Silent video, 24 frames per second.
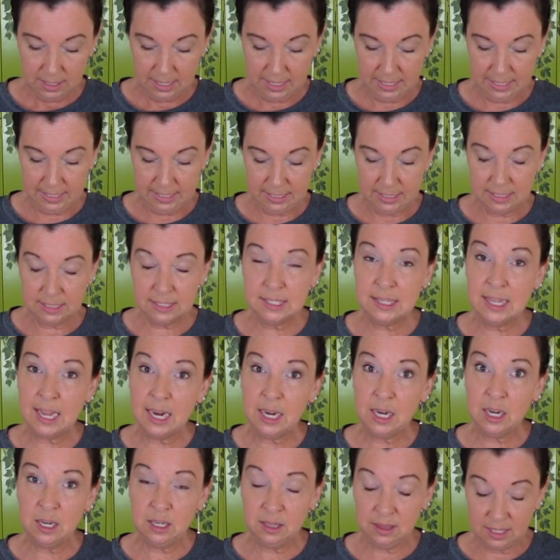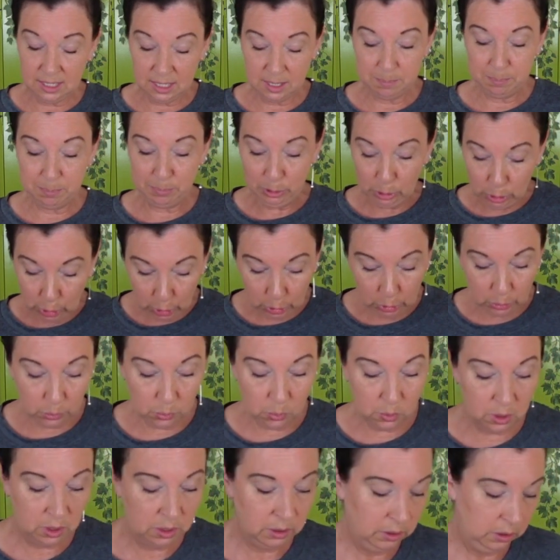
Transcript: and it is the blue